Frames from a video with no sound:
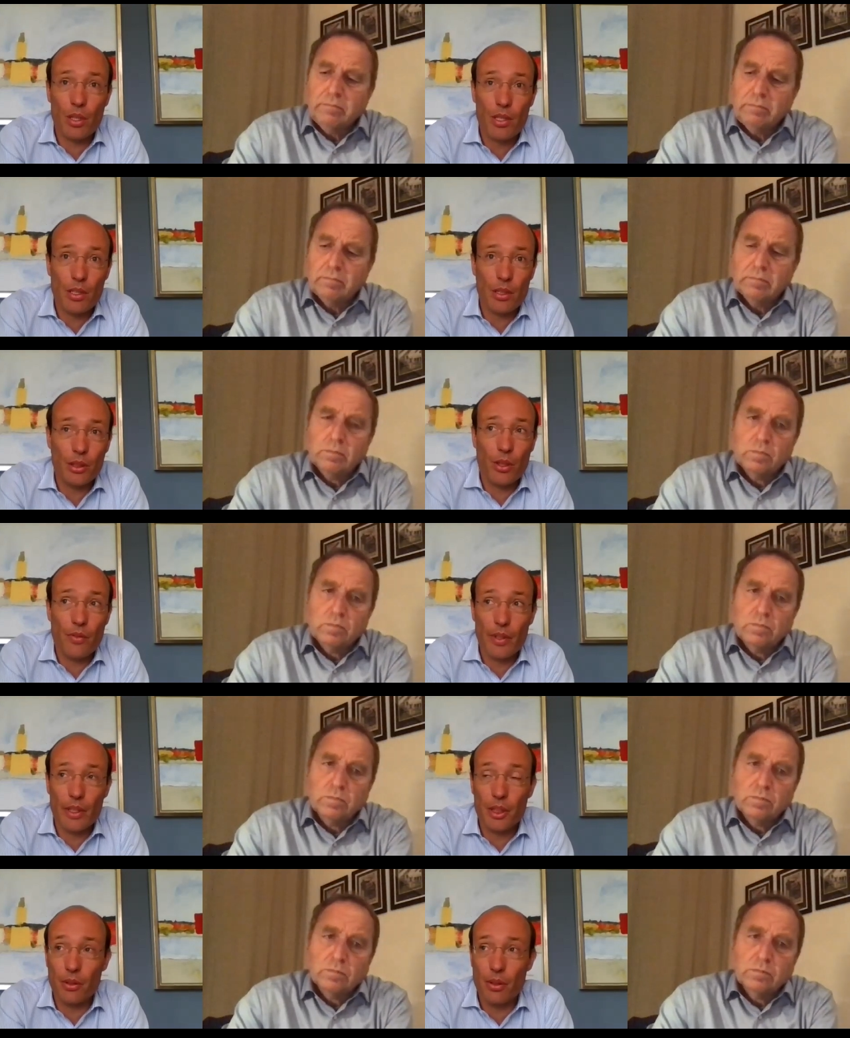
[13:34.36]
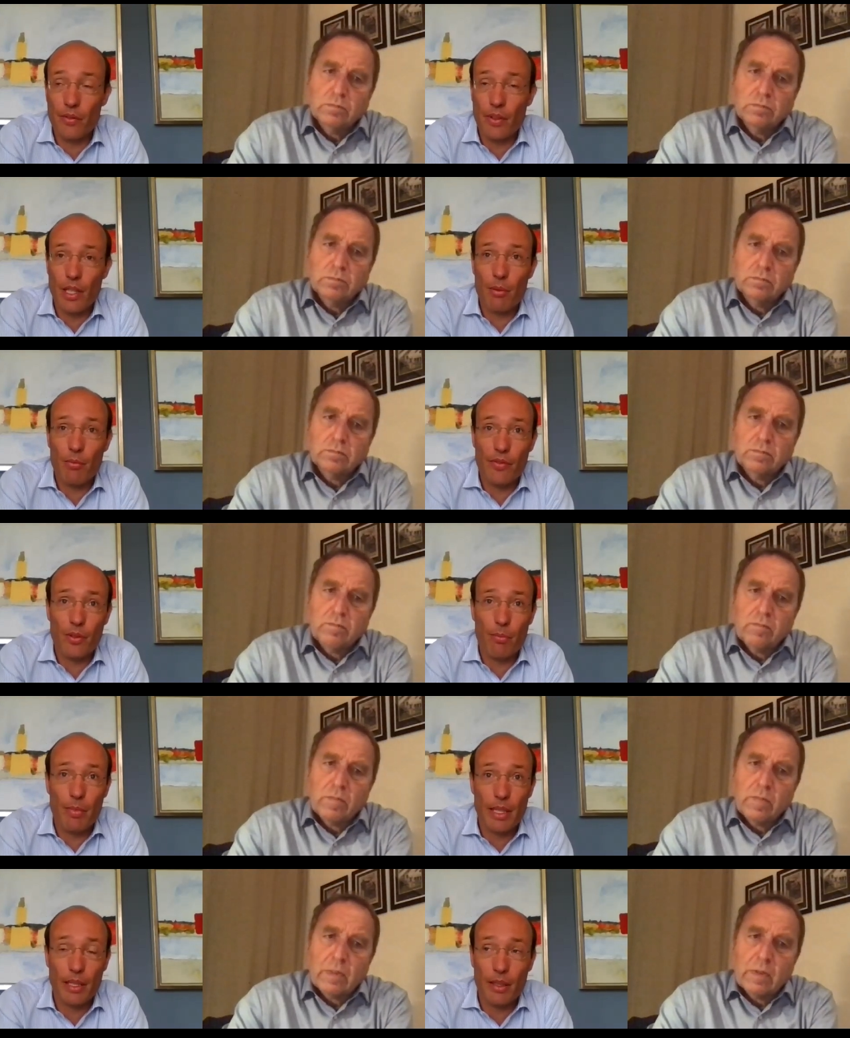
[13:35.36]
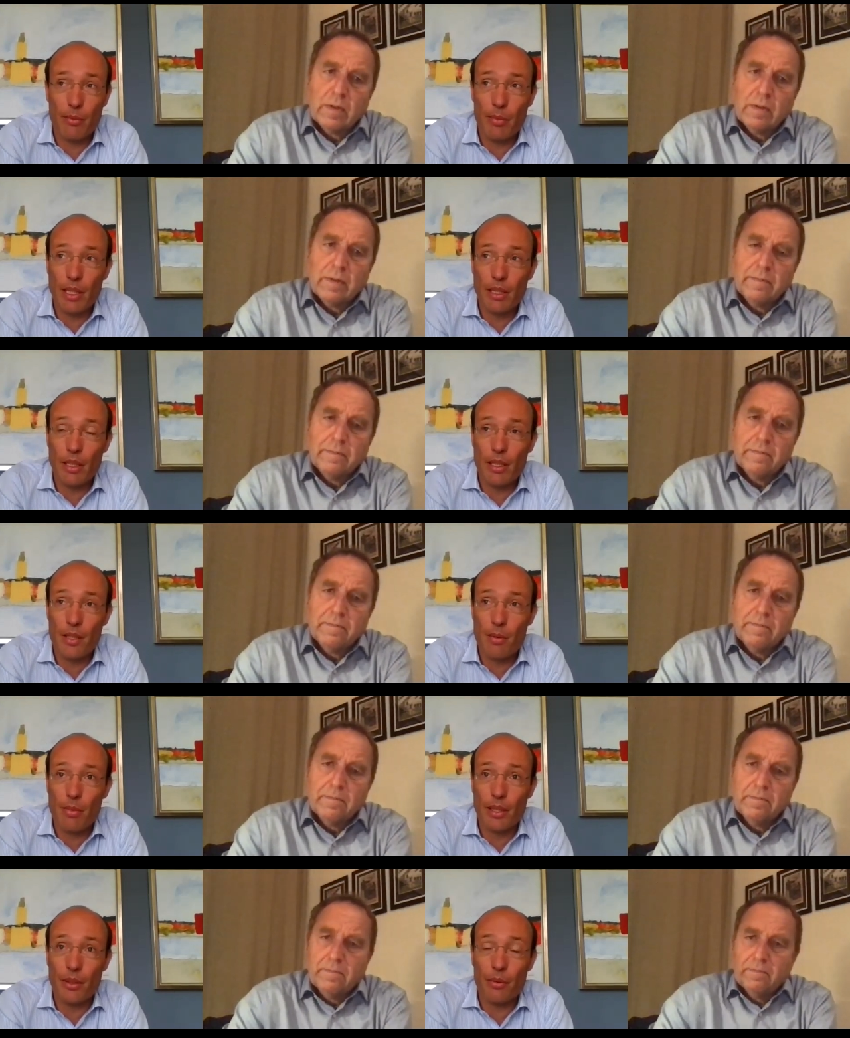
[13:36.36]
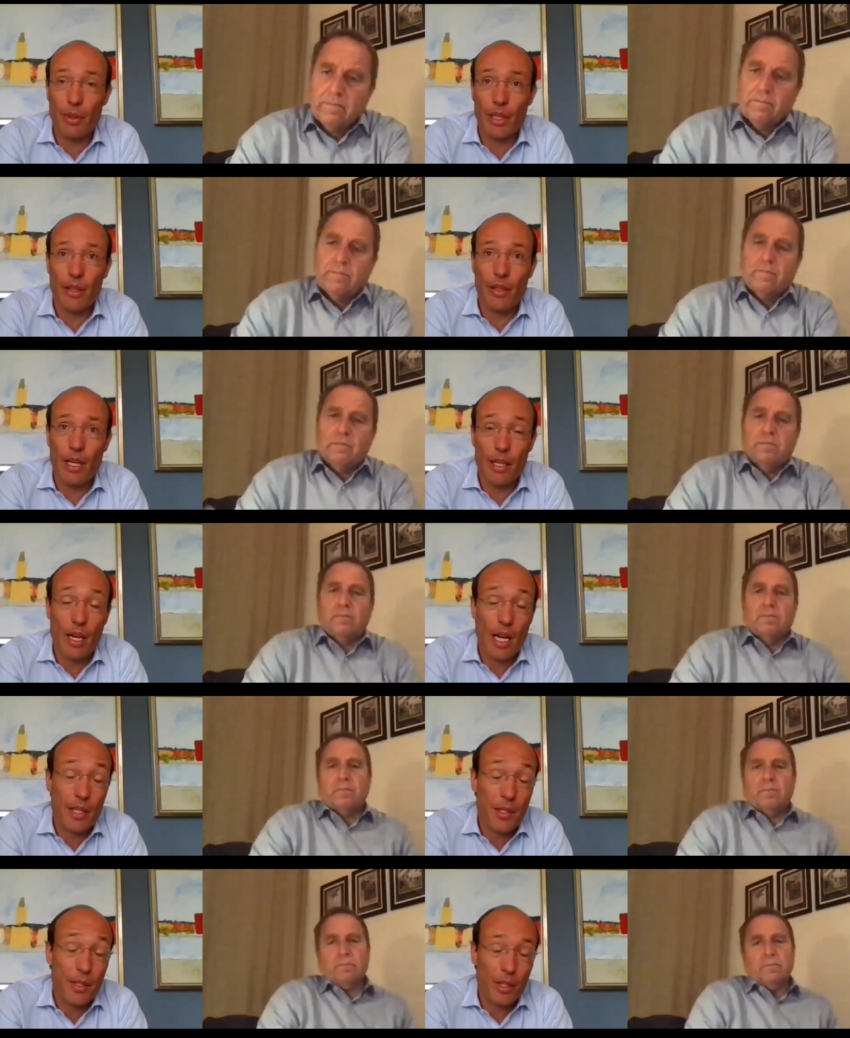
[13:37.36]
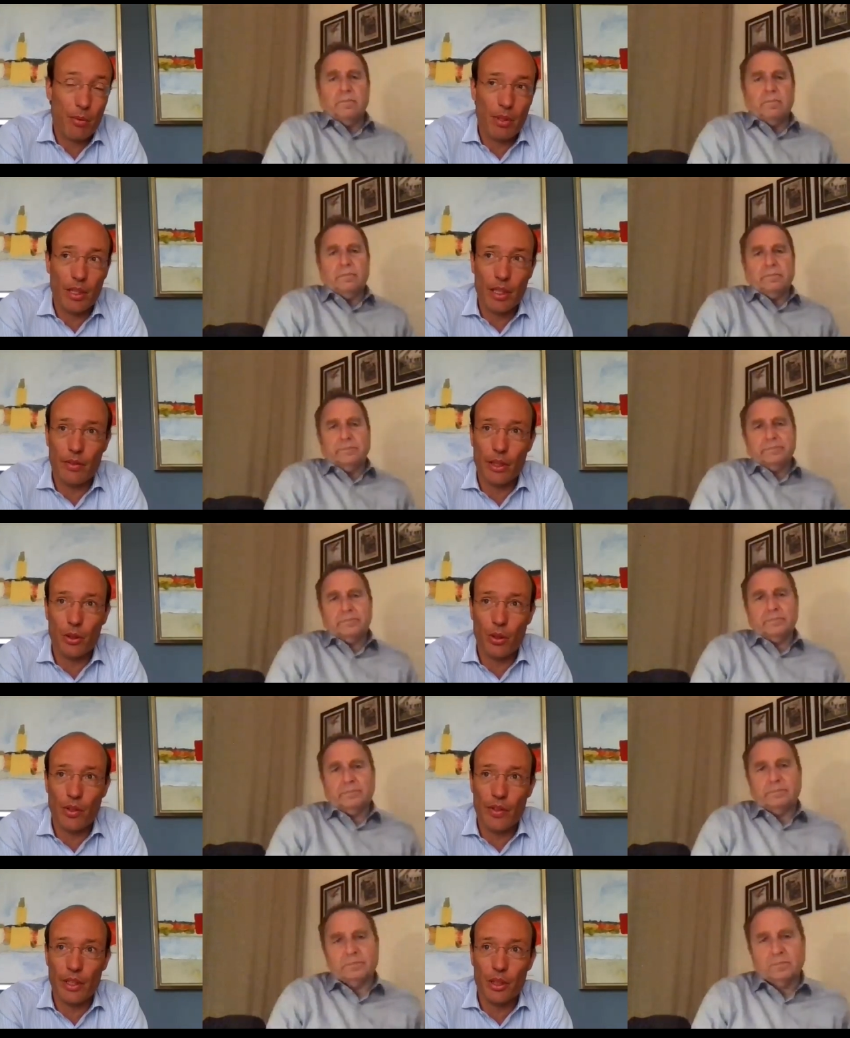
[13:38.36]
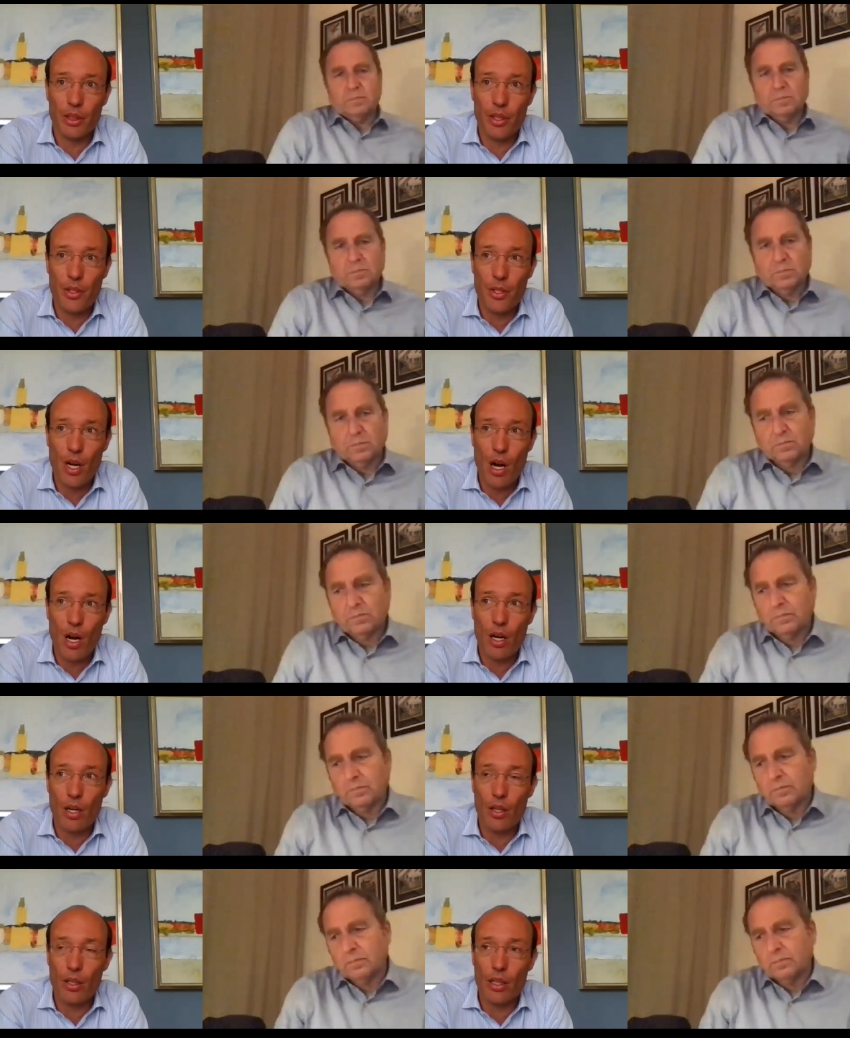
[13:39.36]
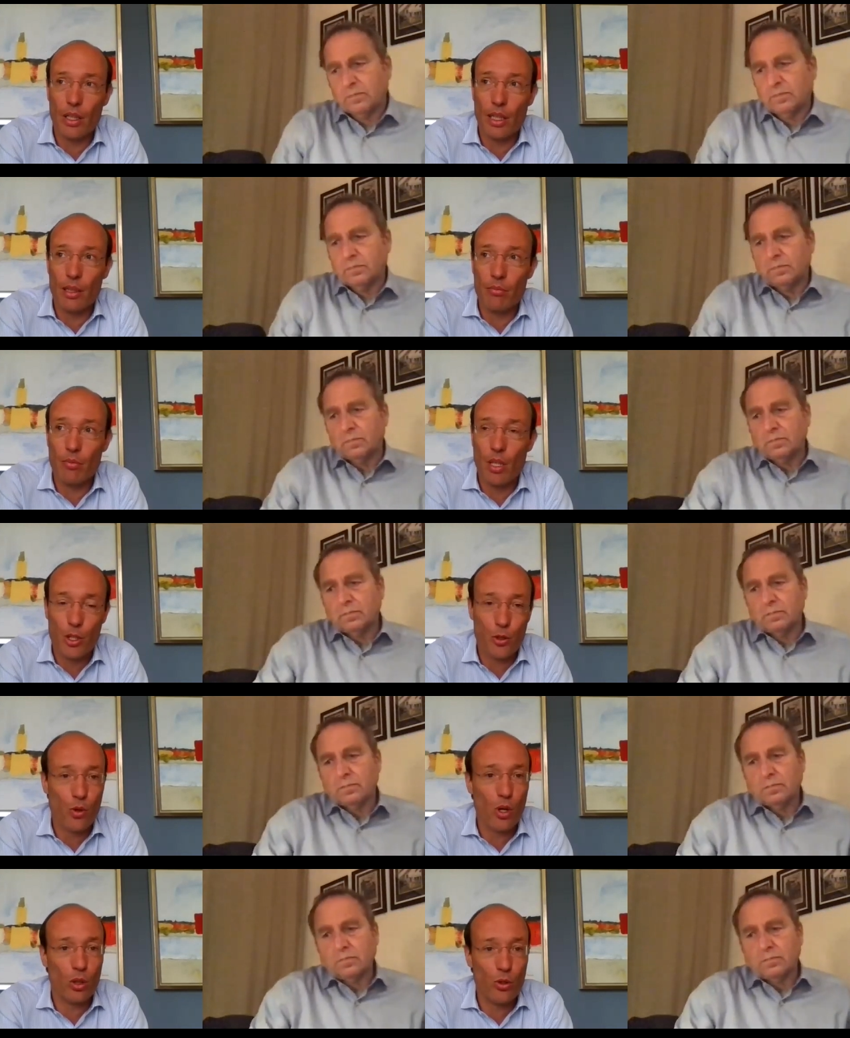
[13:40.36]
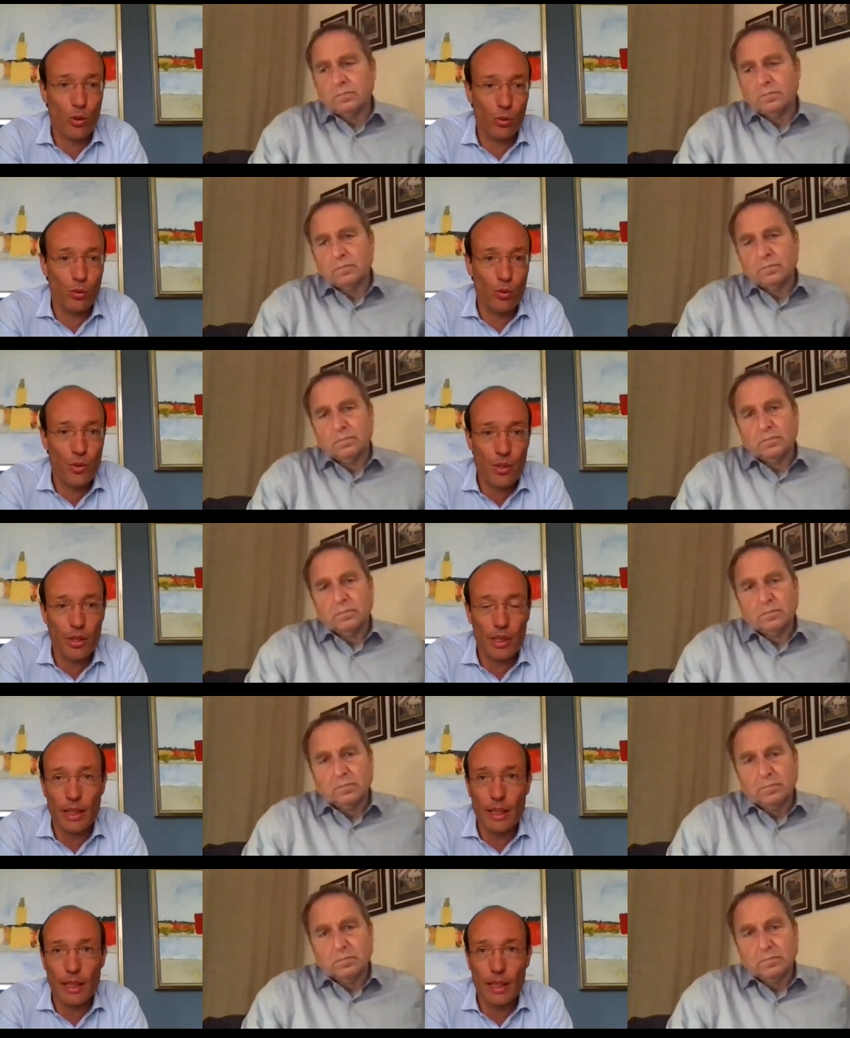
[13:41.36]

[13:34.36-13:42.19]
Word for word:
Speaker 1: worked in a joint venture environment for many many years in my career. I, I still believe that joint ventures are um, are strong tools.